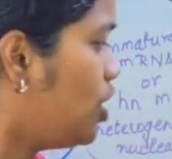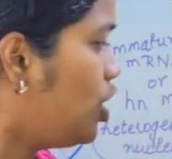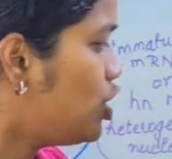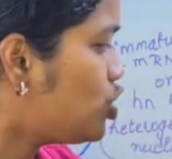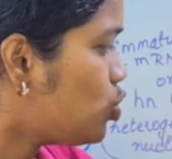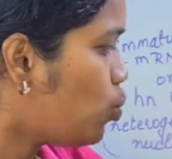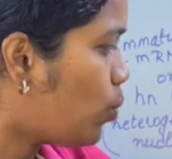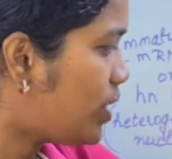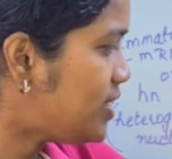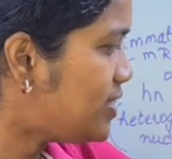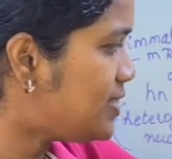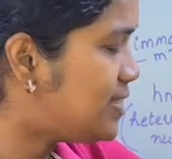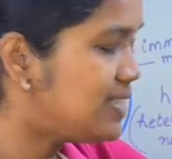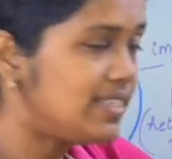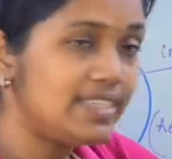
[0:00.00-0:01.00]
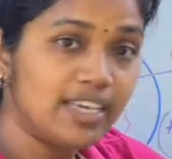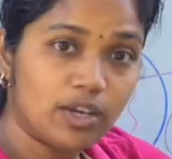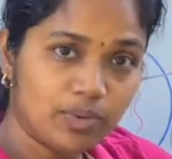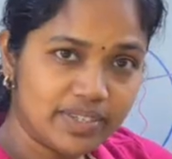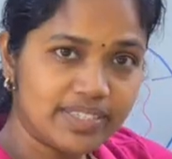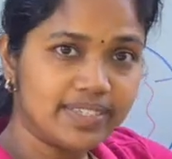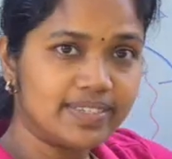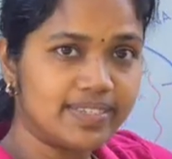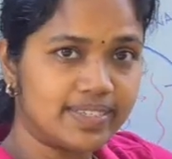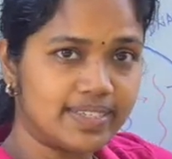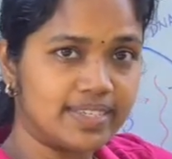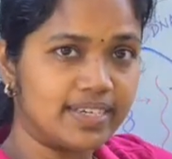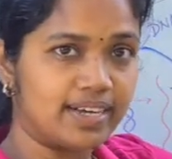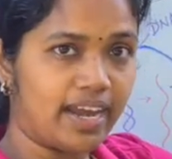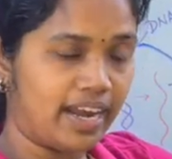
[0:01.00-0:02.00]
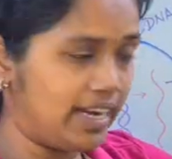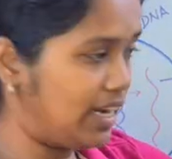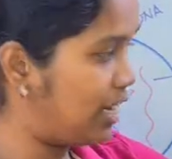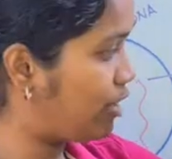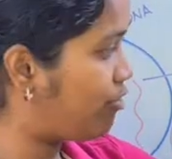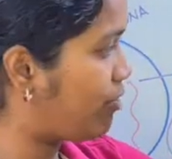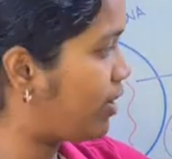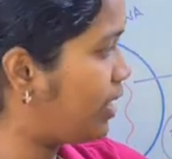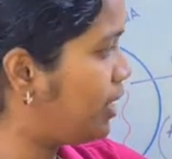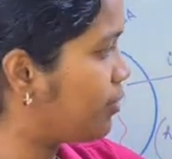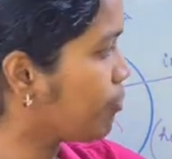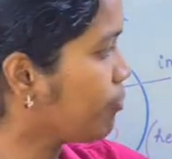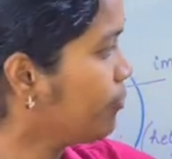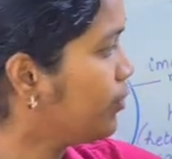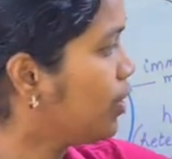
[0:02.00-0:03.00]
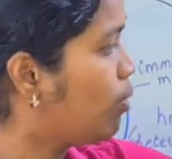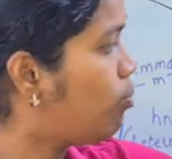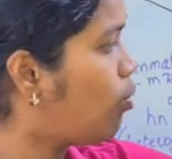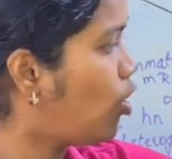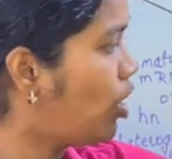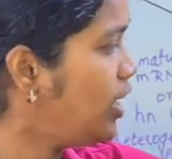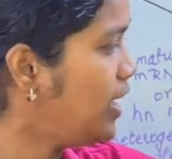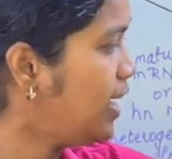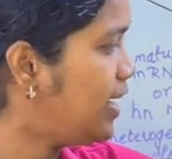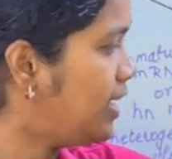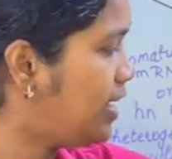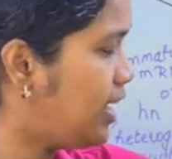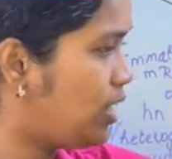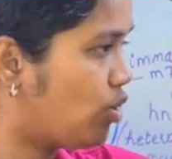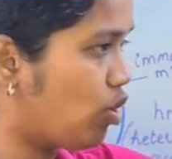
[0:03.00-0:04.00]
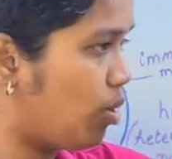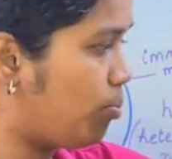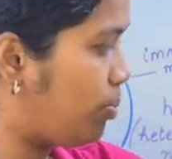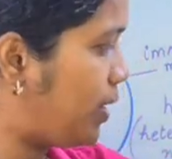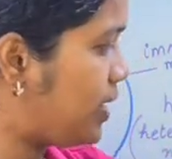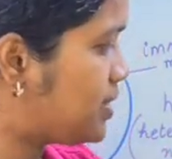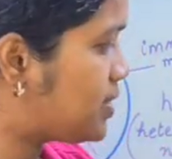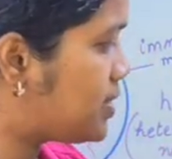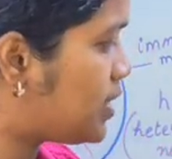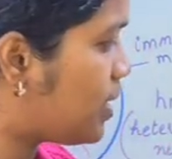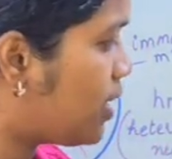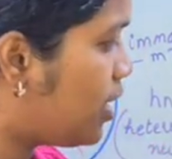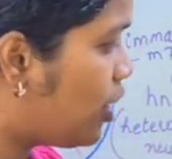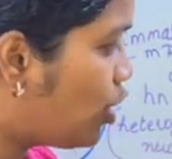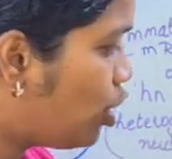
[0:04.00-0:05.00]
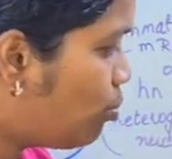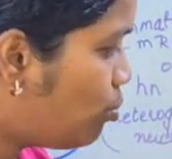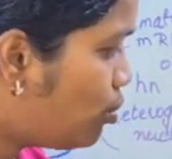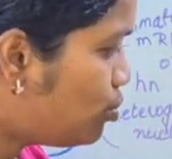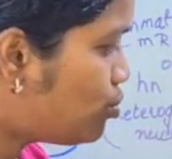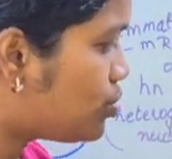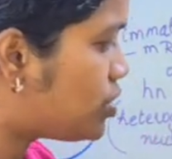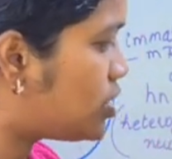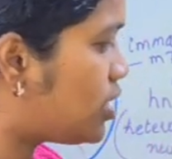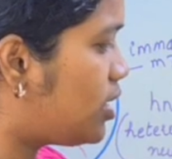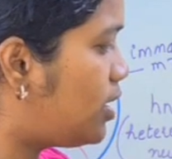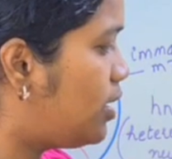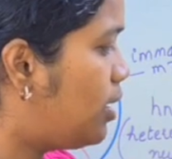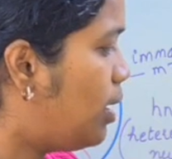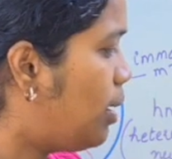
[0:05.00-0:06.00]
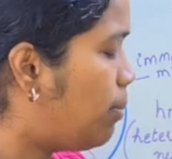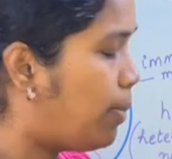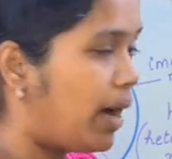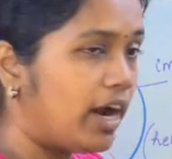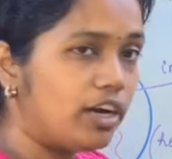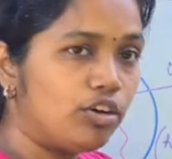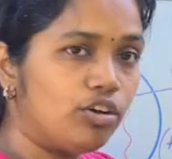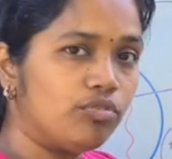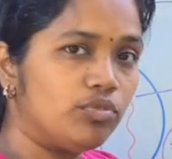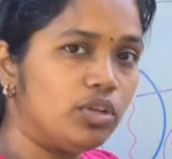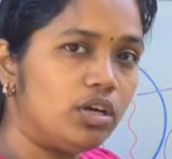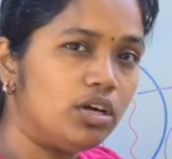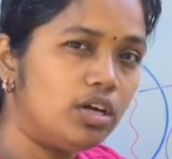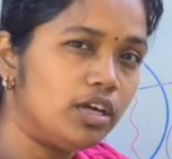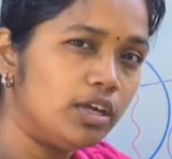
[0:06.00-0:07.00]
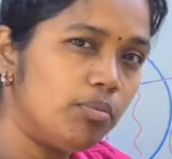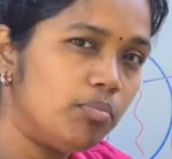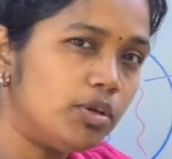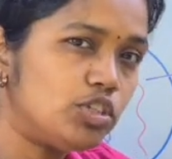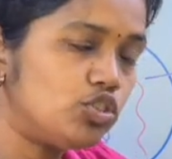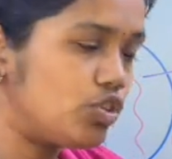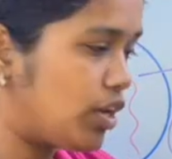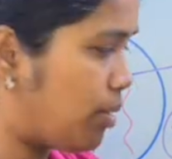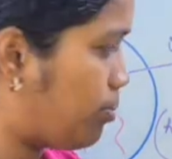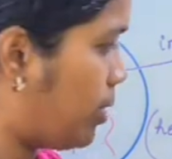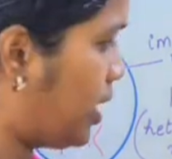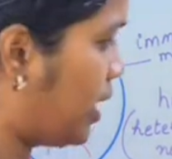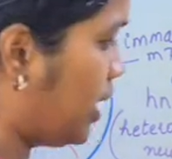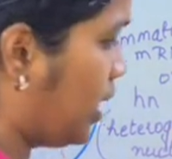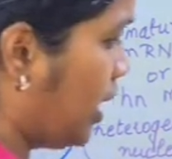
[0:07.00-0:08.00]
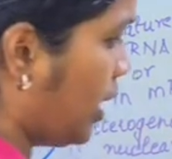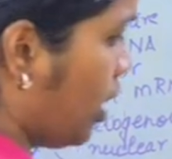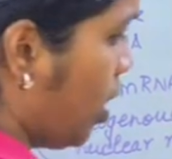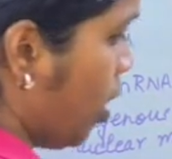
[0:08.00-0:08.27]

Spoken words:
So, once this sequence is identified, polyadenate complex removes a part of the immature mRNA